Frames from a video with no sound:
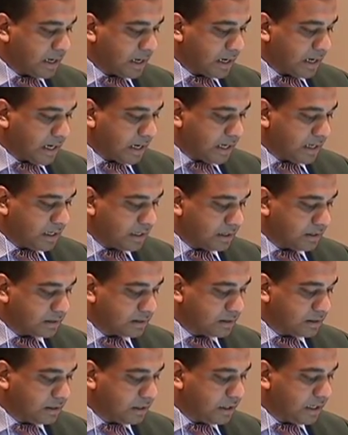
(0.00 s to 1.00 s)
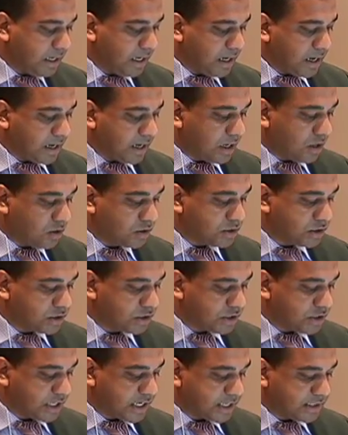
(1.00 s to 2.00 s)
And thirdly, I also
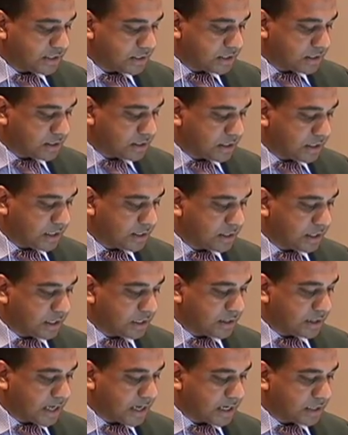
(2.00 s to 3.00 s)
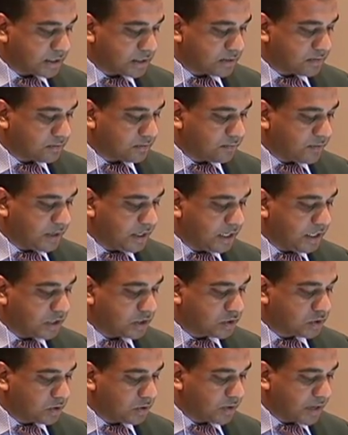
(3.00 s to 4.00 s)
suggest, I think that we need
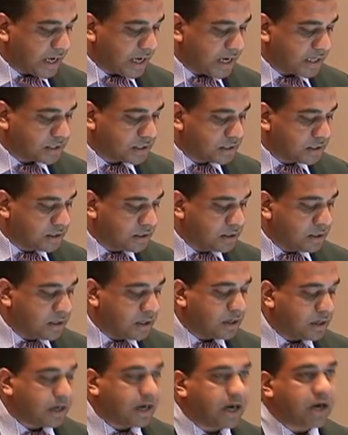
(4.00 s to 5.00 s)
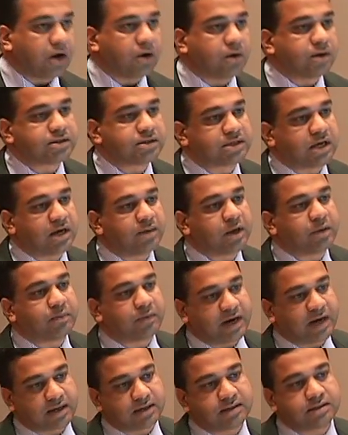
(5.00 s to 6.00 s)
to look at how Islamic
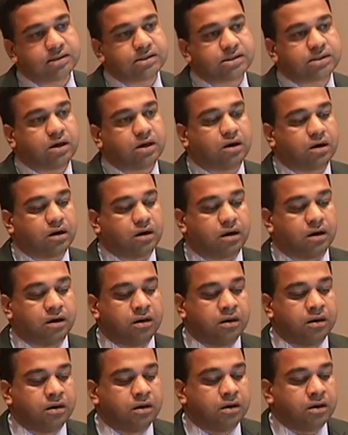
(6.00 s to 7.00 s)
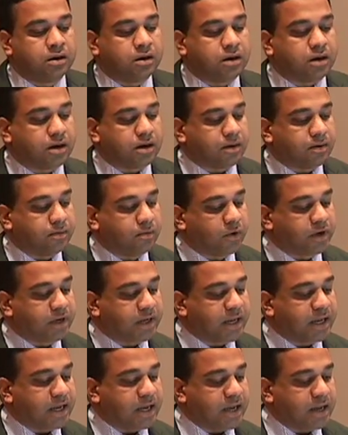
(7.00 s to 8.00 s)
practices are
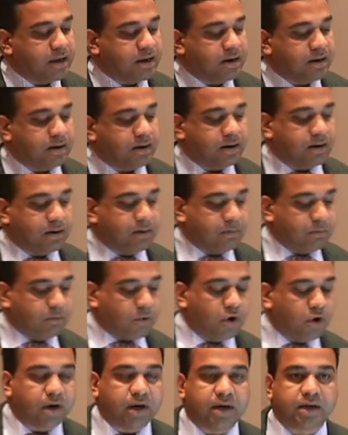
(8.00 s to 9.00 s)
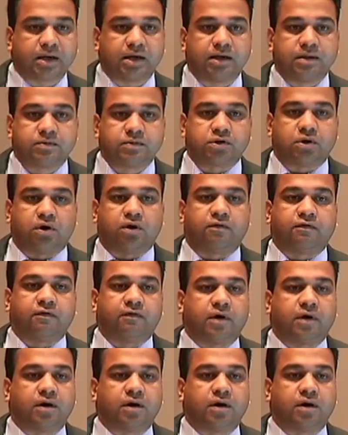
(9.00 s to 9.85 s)
working more in terms of